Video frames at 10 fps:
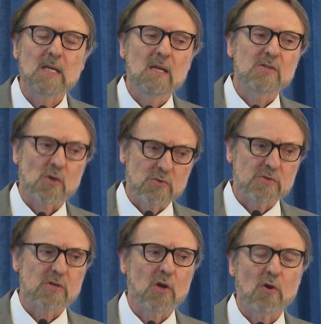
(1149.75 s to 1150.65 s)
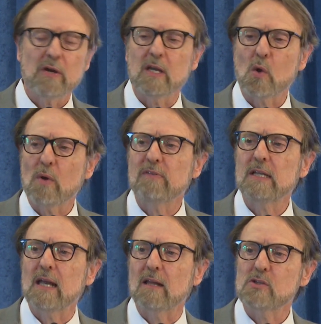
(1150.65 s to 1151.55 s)
Social Security
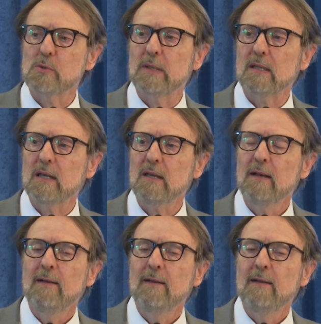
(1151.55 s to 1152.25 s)
equivalent eligibility,